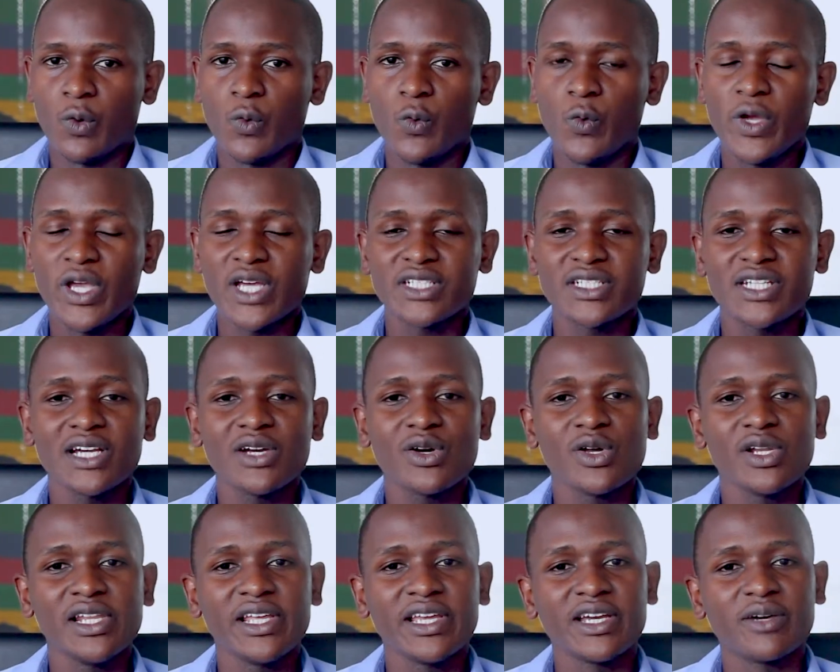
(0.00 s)
We are
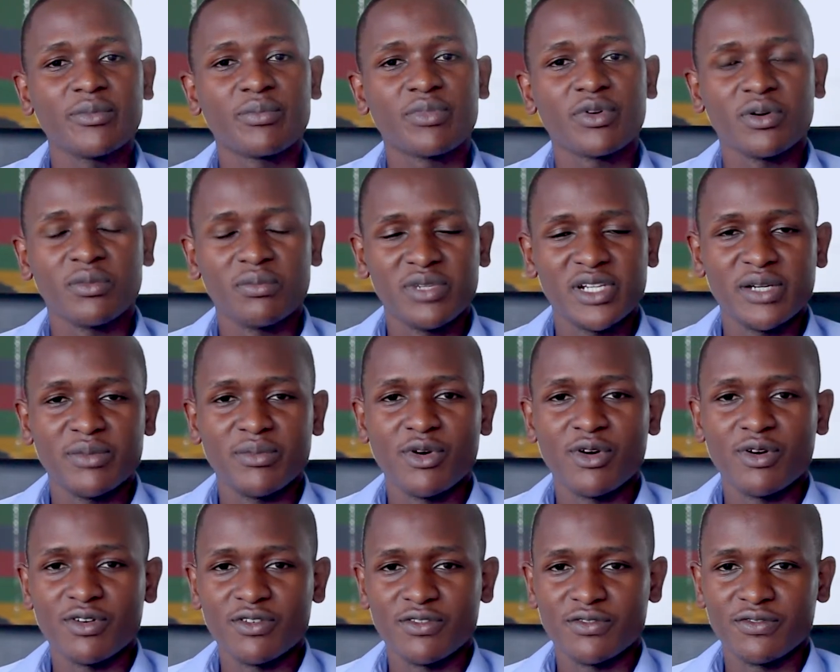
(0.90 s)
tackling a problem
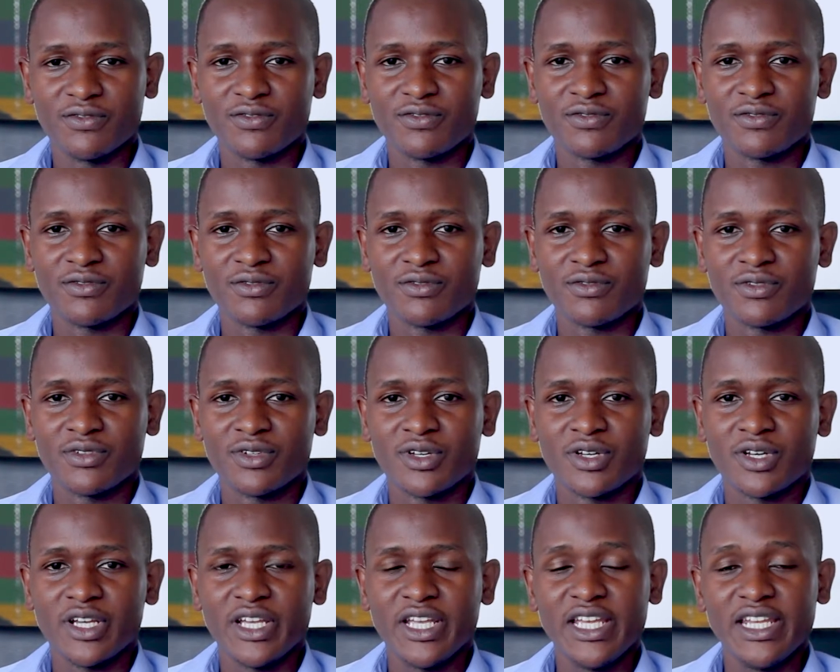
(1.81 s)
of
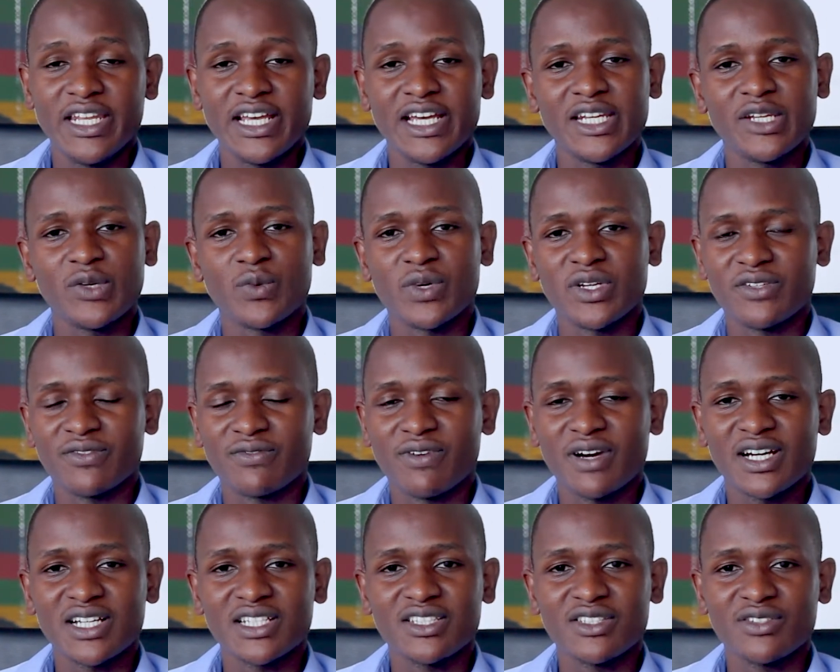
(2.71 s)
inadequate
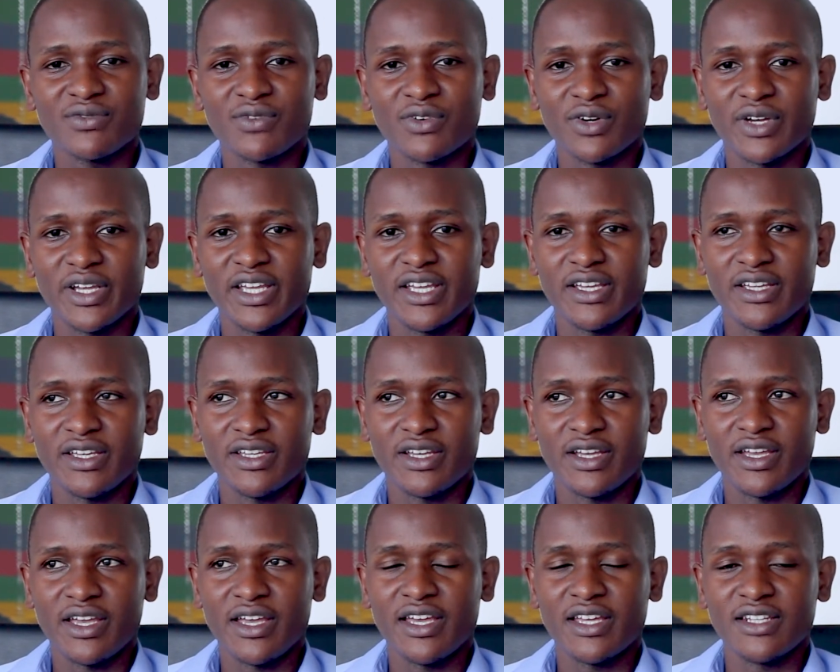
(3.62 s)
funds for
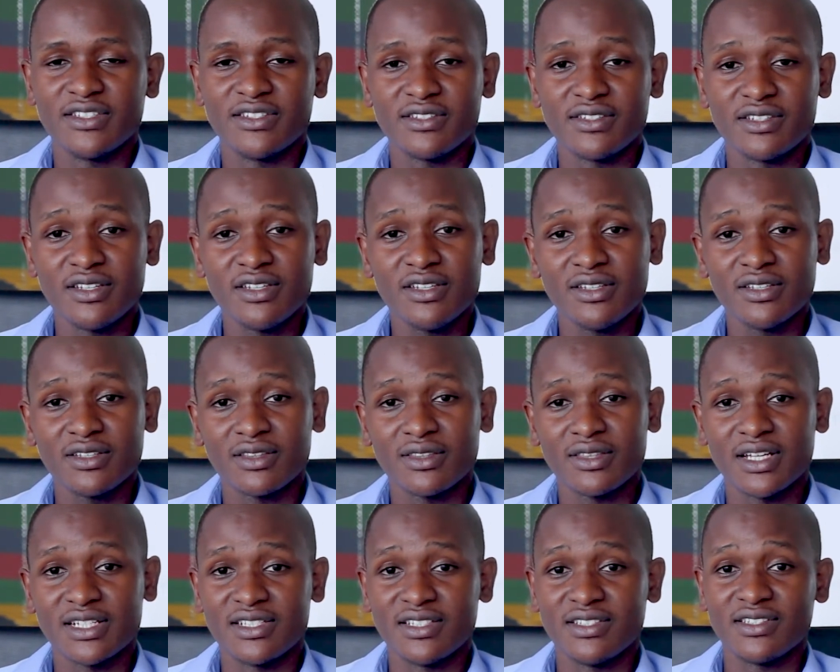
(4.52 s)
ANC,
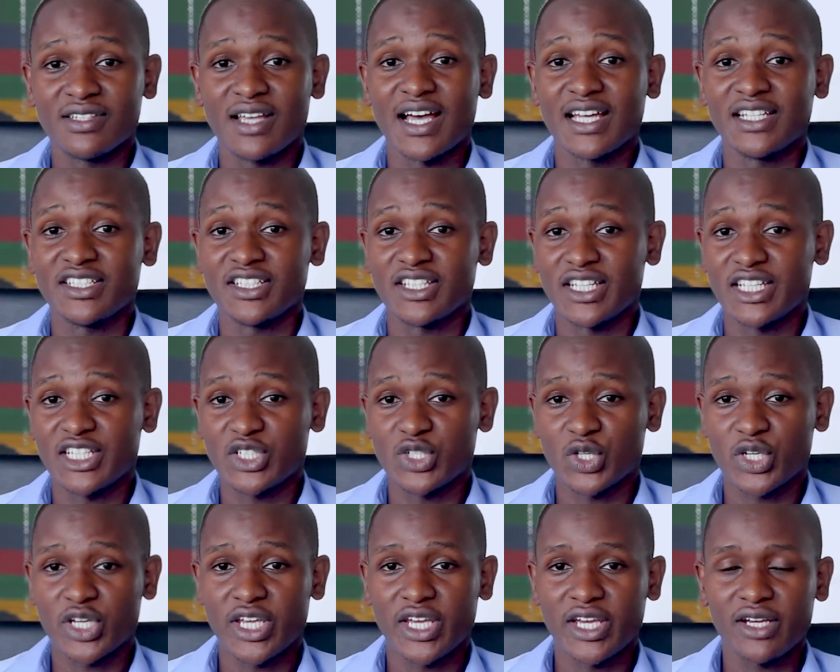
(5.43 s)
that is
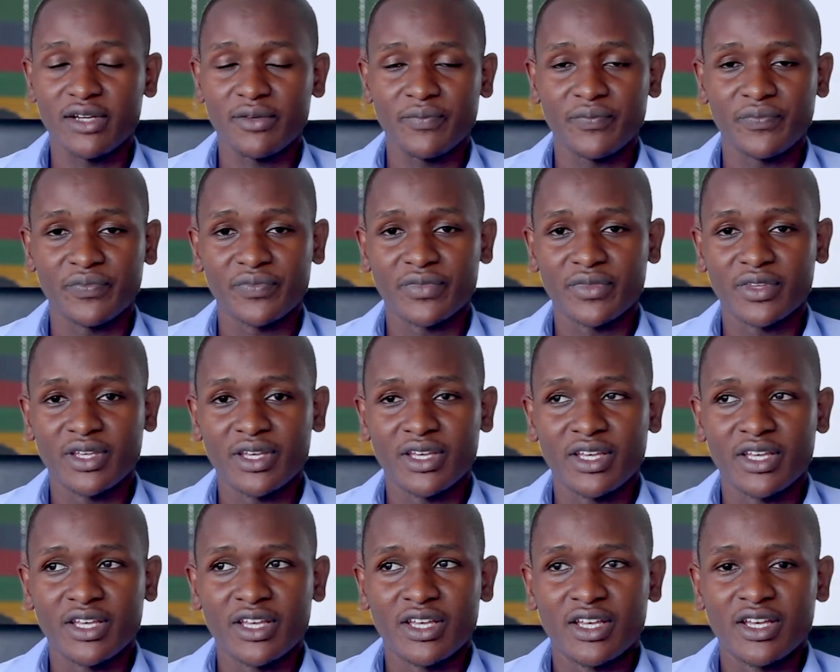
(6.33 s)
antenatal care,
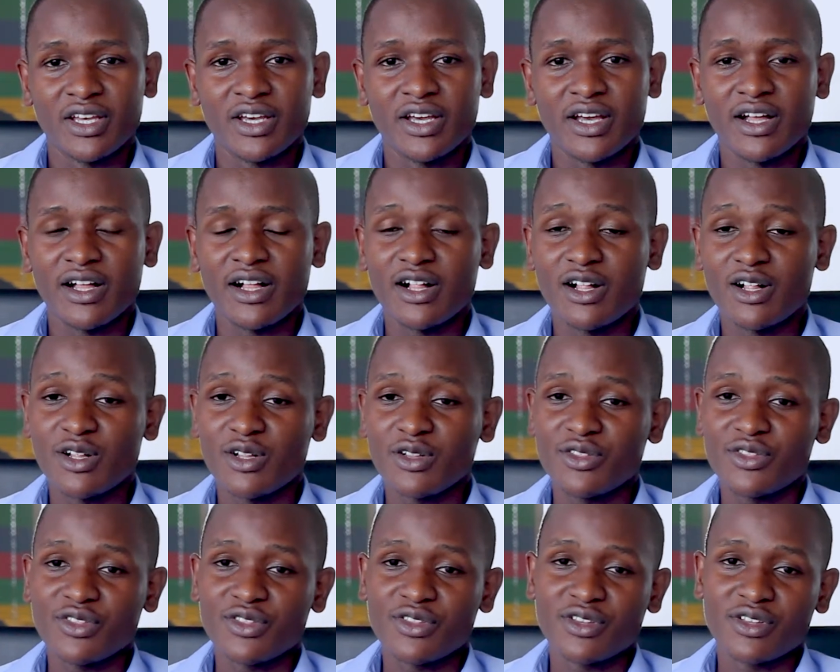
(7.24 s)

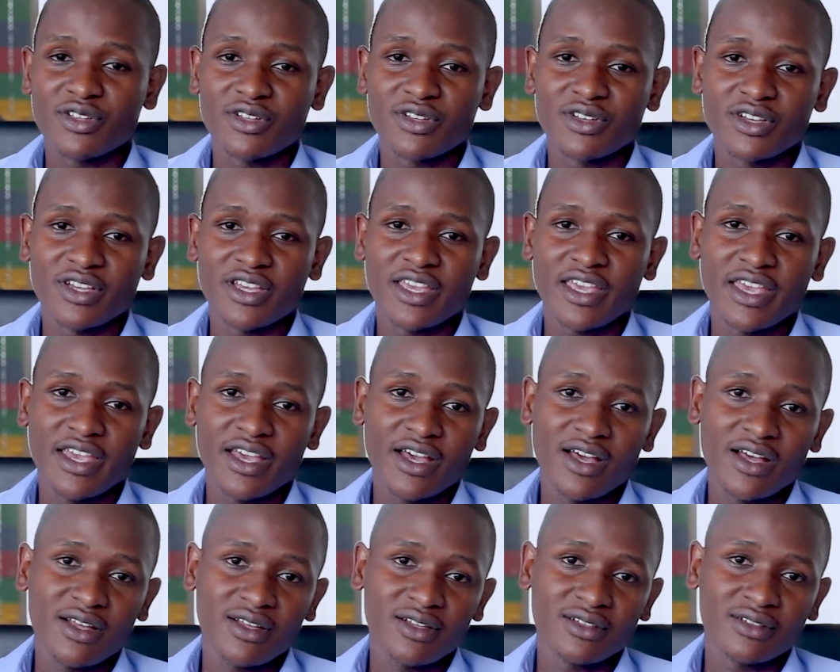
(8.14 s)
health
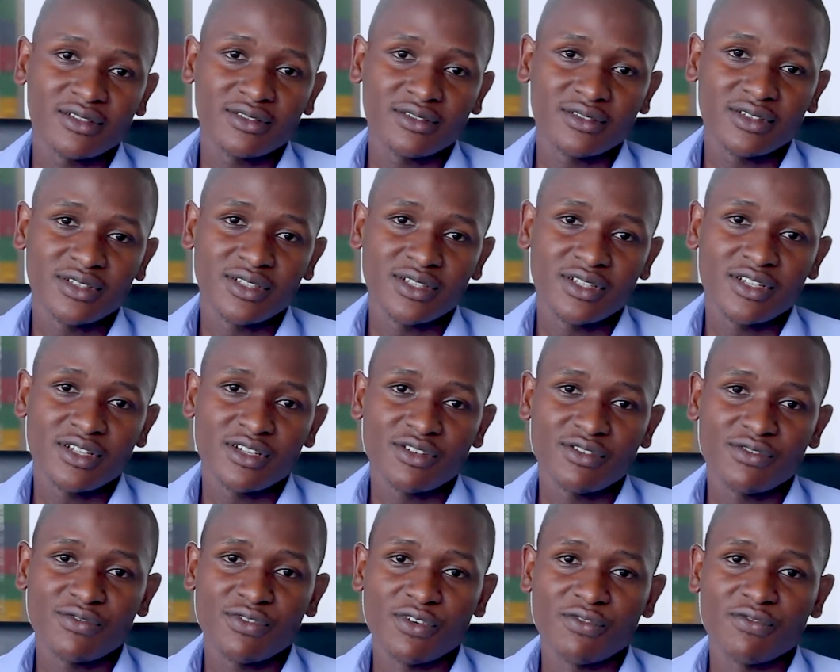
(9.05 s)
care
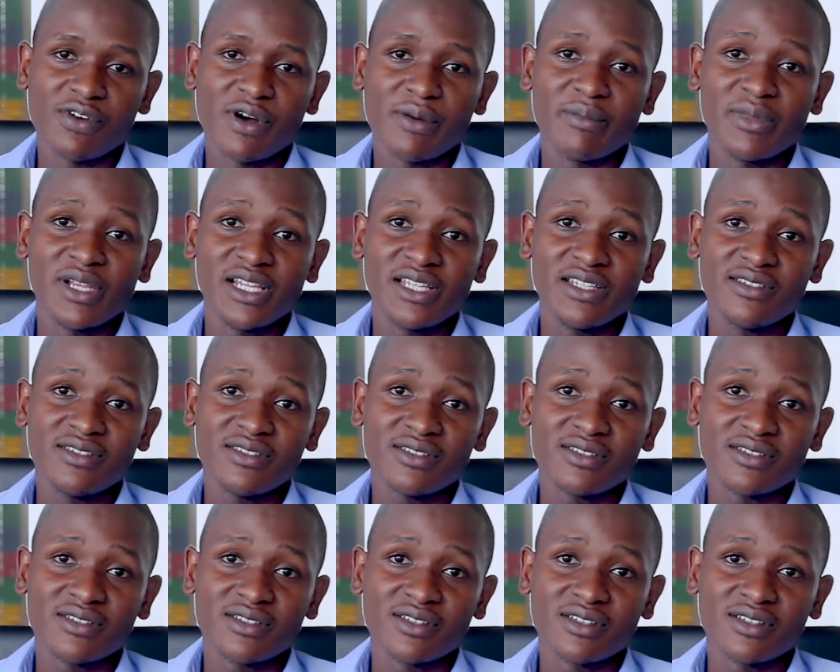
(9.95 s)
for
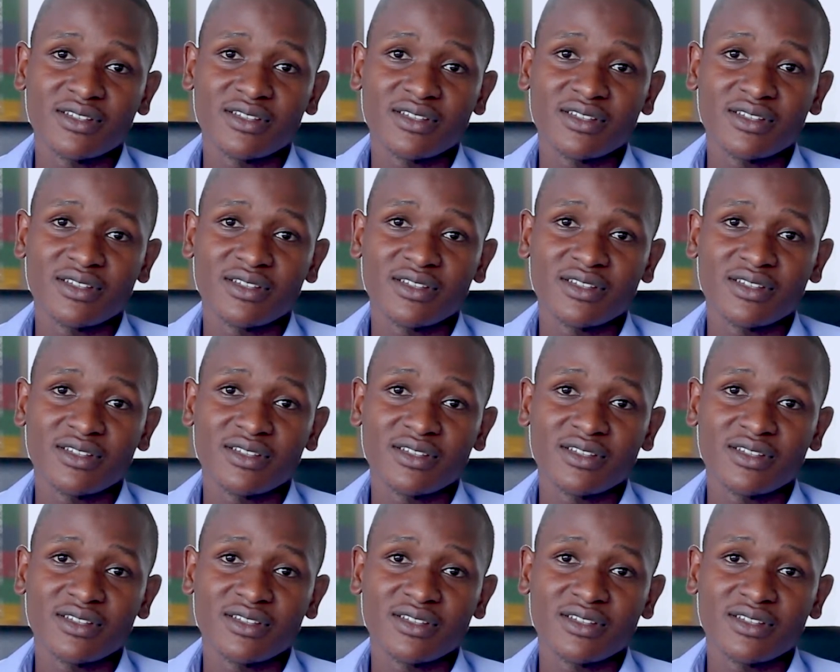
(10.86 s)
families.